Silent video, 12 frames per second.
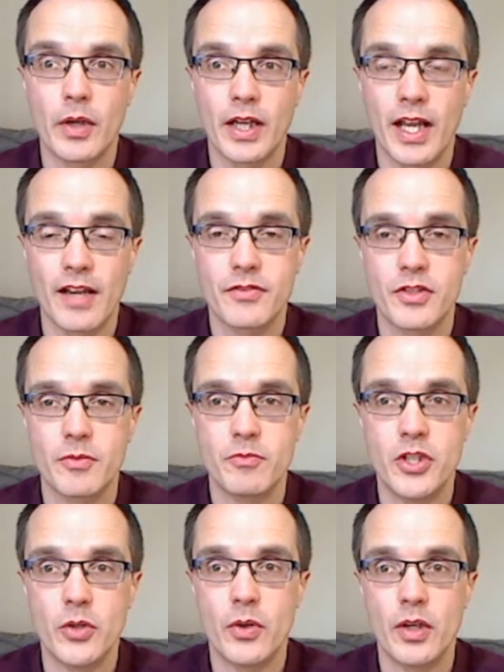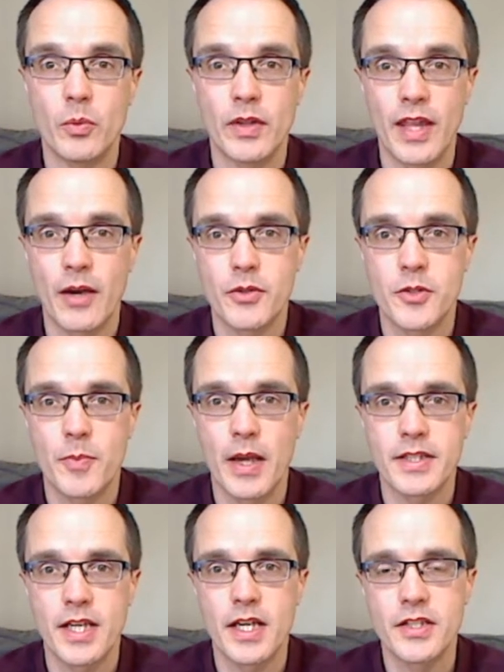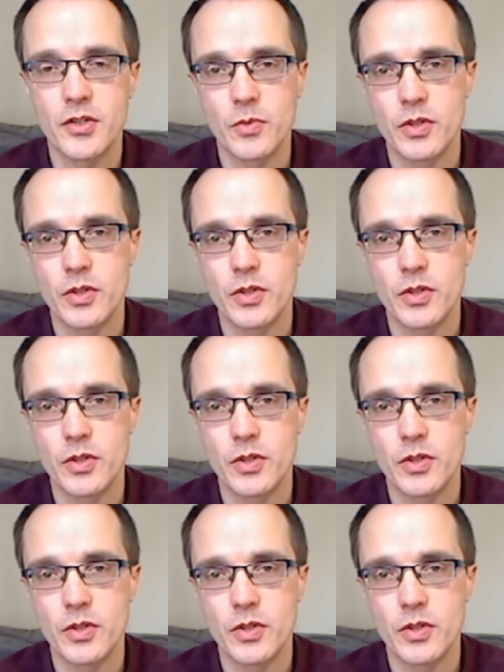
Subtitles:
we're going to have to do it without spectators,